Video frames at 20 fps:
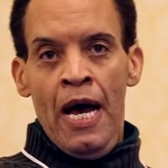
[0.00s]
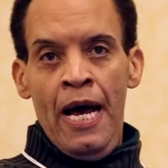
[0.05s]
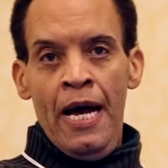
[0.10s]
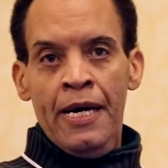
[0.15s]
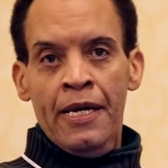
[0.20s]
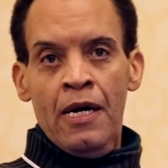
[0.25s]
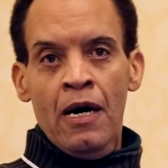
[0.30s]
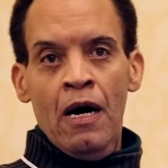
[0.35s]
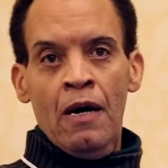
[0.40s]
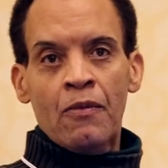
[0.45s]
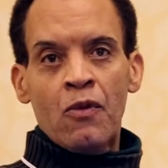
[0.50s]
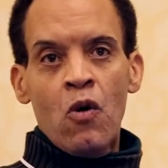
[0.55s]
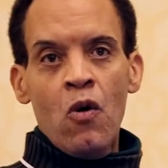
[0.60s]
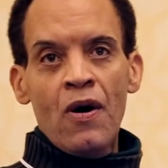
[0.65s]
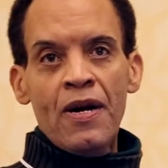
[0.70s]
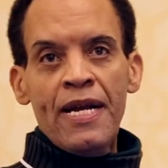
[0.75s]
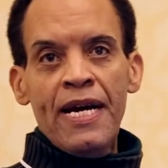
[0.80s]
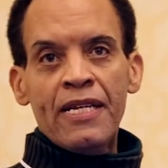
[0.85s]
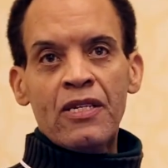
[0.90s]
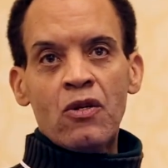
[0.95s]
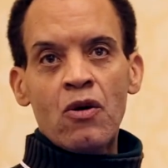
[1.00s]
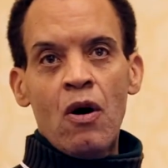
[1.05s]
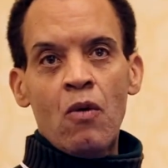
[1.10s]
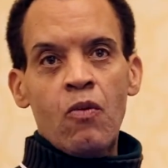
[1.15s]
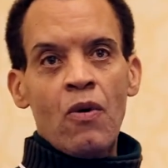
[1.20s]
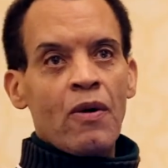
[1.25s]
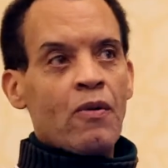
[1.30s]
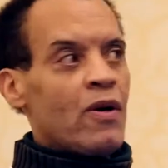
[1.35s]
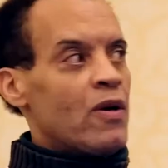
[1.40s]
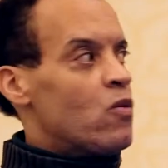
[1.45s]
and coordinators who I
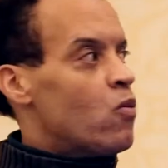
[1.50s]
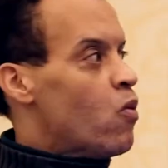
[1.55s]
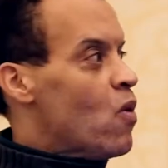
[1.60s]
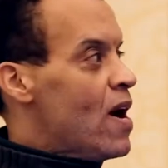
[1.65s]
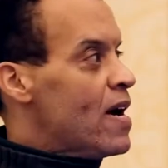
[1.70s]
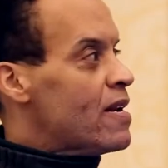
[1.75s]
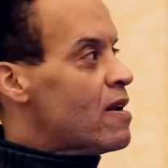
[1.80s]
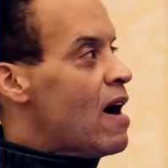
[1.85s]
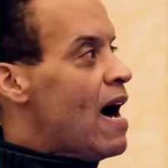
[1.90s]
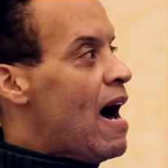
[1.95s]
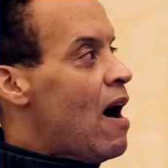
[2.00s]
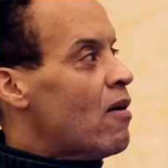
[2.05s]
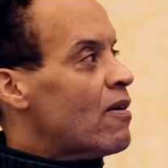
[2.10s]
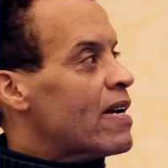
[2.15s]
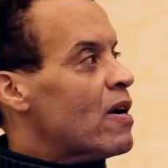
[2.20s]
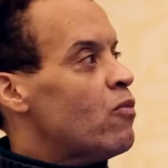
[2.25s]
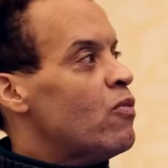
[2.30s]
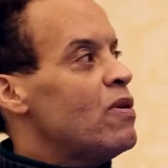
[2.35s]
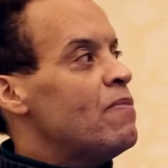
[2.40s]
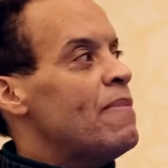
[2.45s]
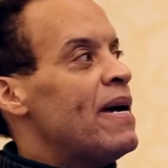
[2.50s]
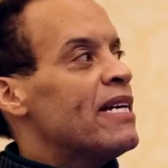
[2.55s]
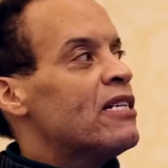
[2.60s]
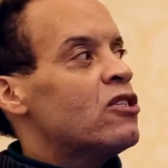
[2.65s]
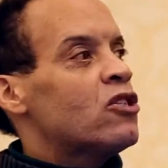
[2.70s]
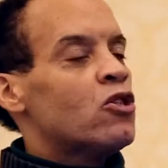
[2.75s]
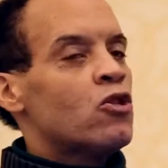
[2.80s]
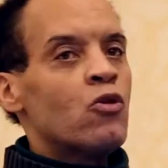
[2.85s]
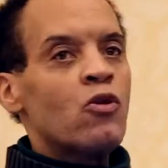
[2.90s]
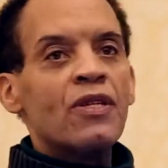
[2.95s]
work with, how can we make
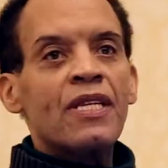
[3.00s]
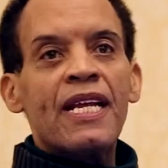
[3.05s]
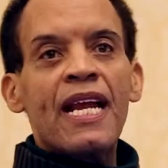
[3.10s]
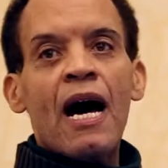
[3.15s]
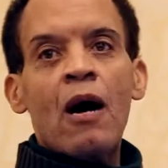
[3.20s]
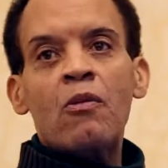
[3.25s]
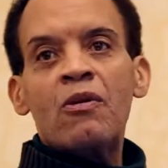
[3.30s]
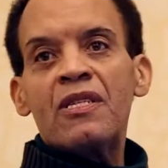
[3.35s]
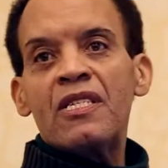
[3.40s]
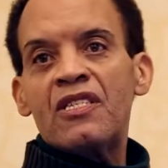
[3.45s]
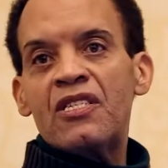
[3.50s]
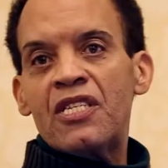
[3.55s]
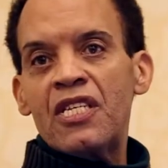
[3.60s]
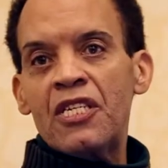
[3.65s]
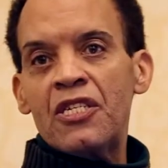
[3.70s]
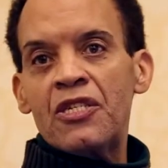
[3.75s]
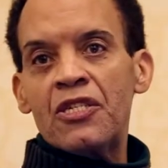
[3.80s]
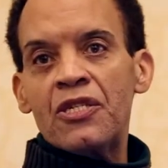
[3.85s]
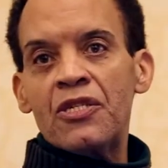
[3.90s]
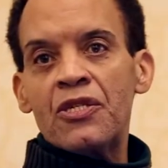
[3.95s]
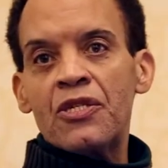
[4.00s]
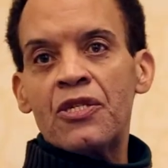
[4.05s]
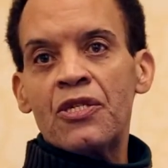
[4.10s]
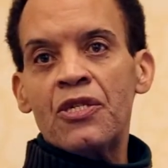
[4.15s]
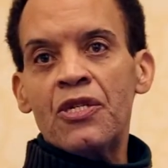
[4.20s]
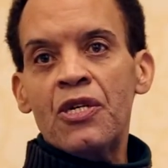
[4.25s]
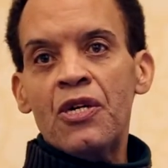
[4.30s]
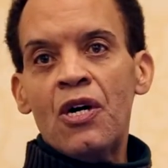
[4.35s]
sure that our decisions,